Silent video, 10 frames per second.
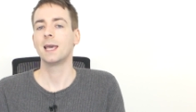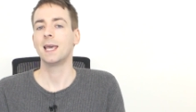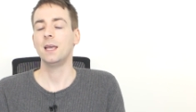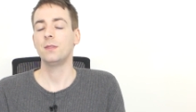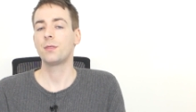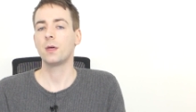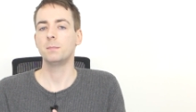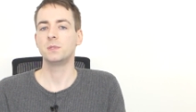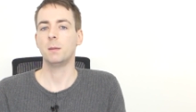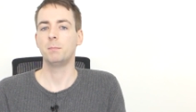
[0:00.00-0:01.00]
Hit the
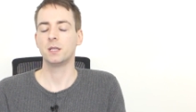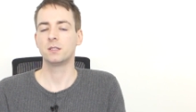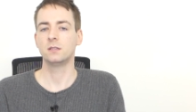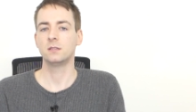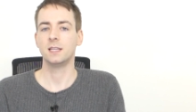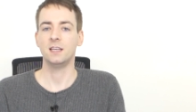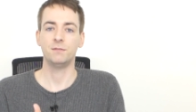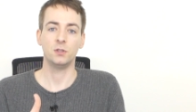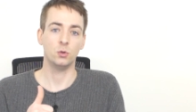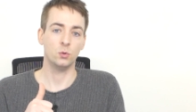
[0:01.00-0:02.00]
thumbs up button
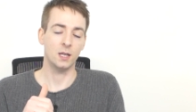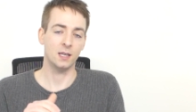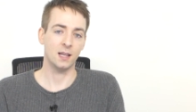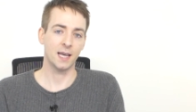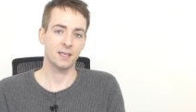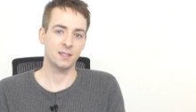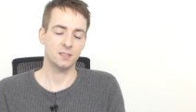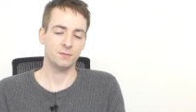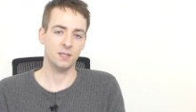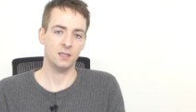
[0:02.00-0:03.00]
if you like
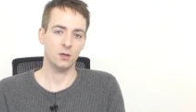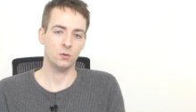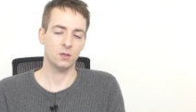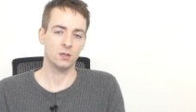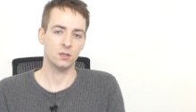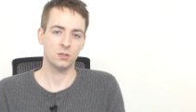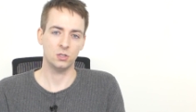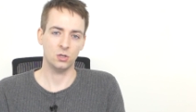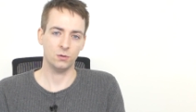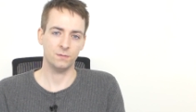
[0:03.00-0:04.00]
this video.
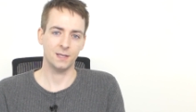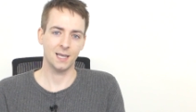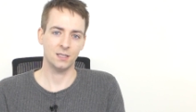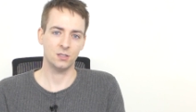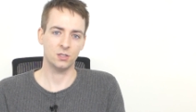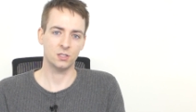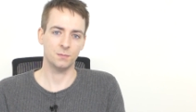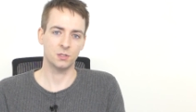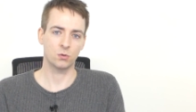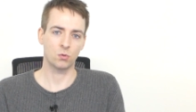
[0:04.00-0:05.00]
Don't forget to
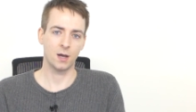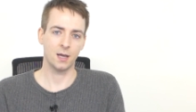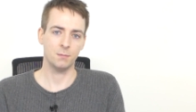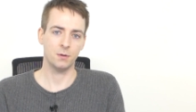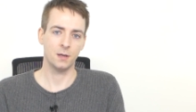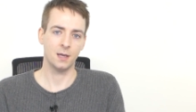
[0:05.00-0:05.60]
subscribe